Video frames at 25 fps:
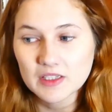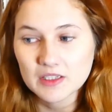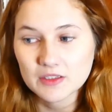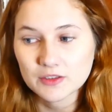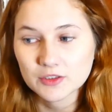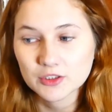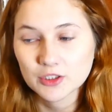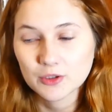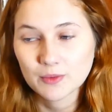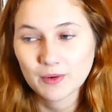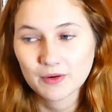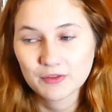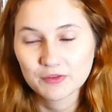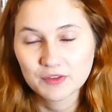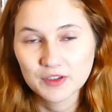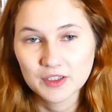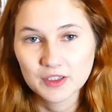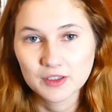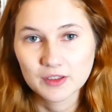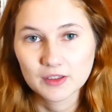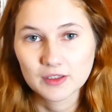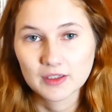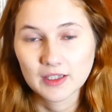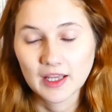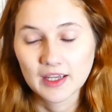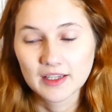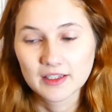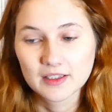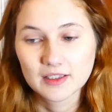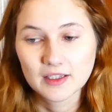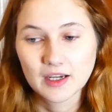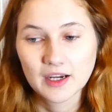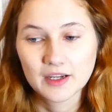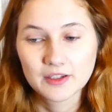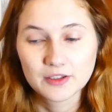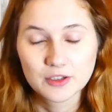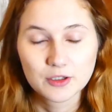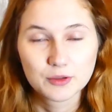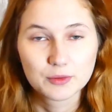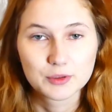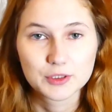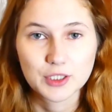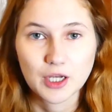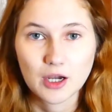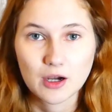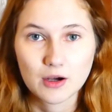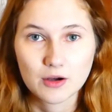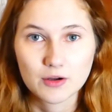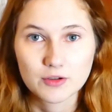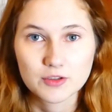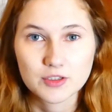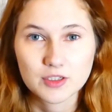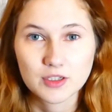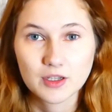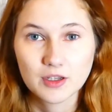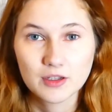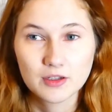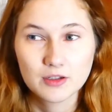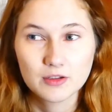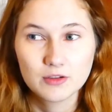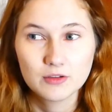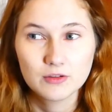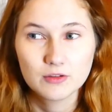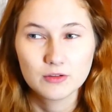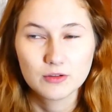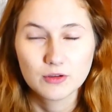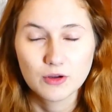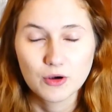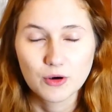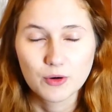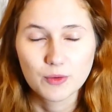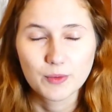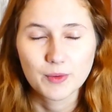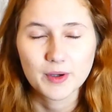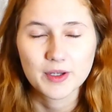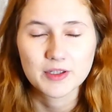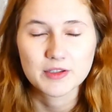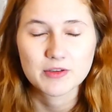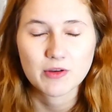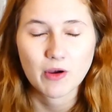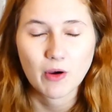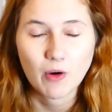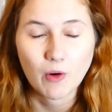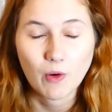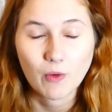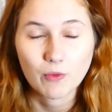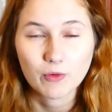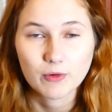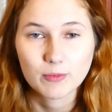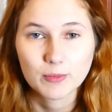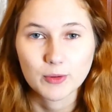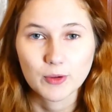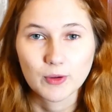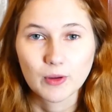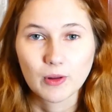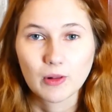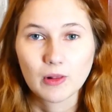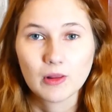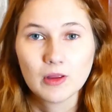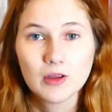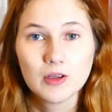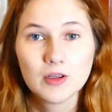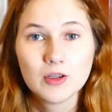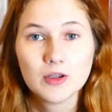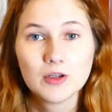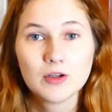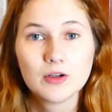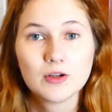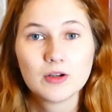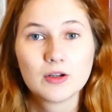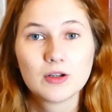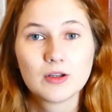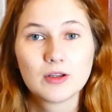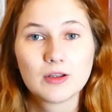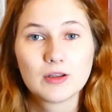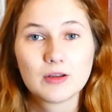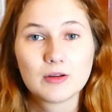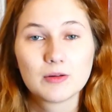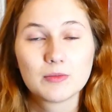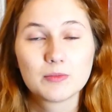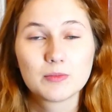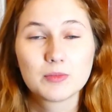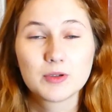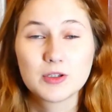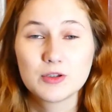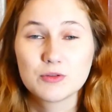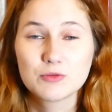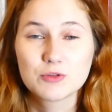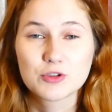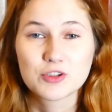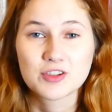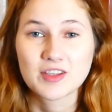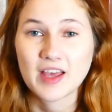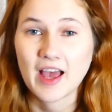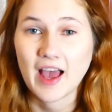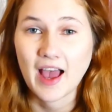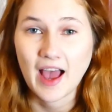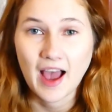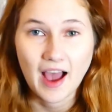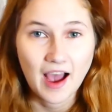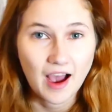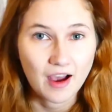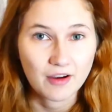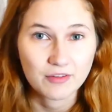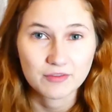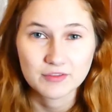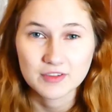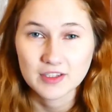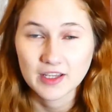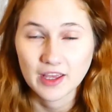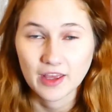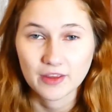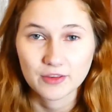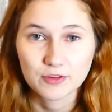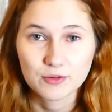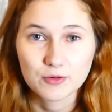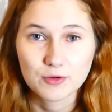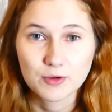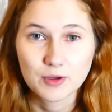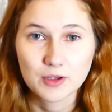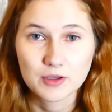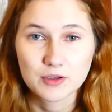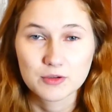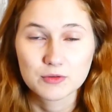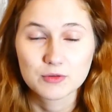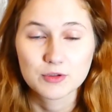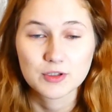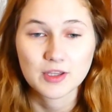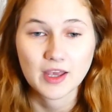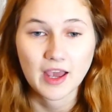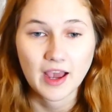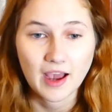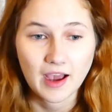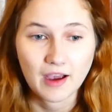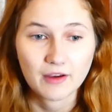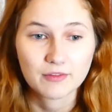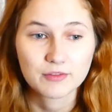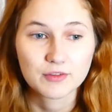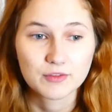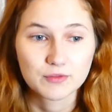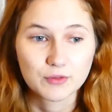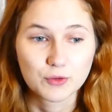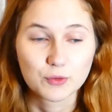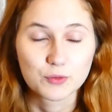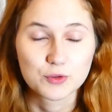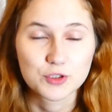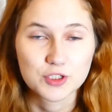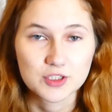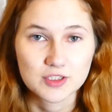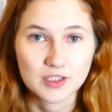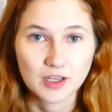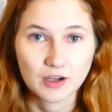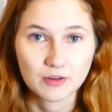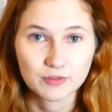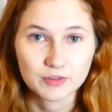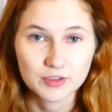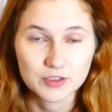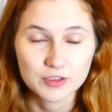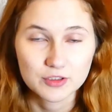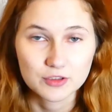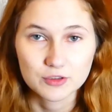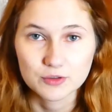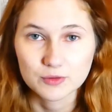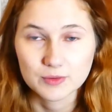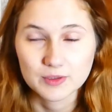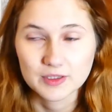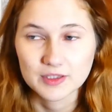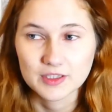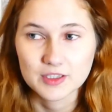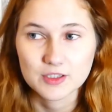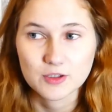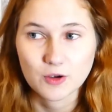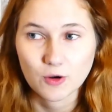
So I feel like I know it's hard and I know it's horrible, but you just have to get through it. You just have to force yourself into doing these